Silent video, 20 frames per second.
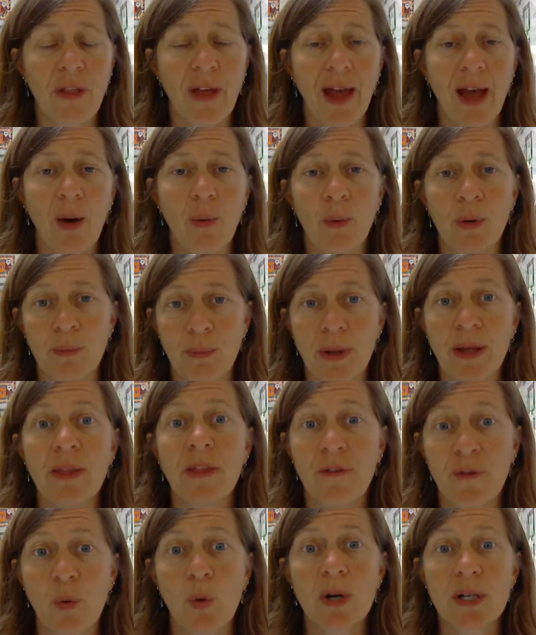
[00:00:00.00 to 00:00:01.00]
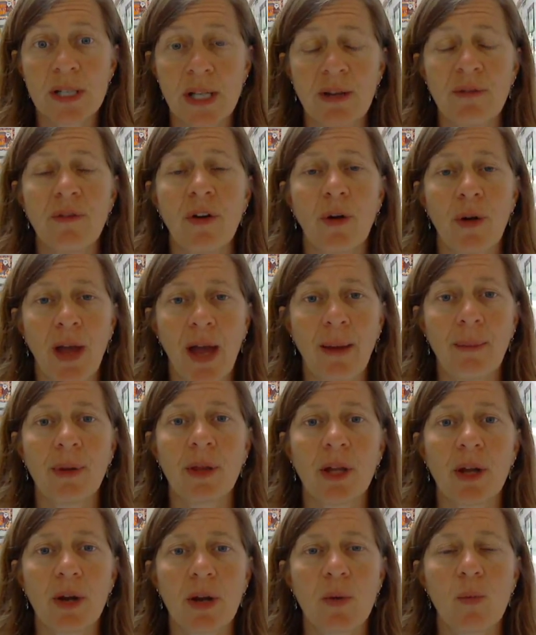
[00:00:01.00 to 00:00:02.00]
that would be the 14
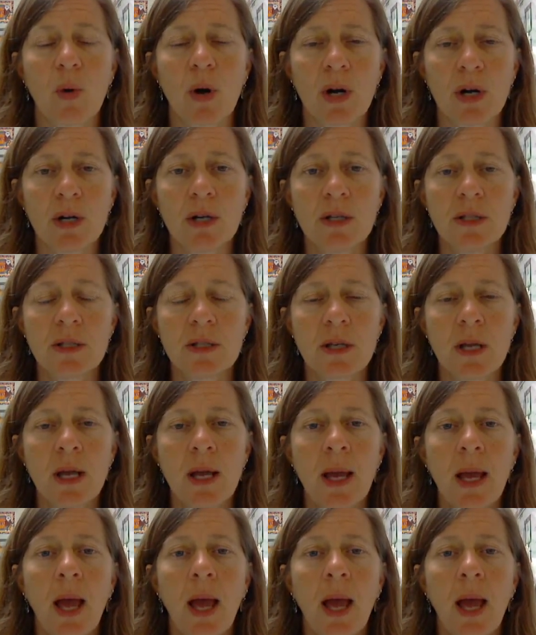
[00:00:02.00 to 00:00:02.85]
vocabulary words.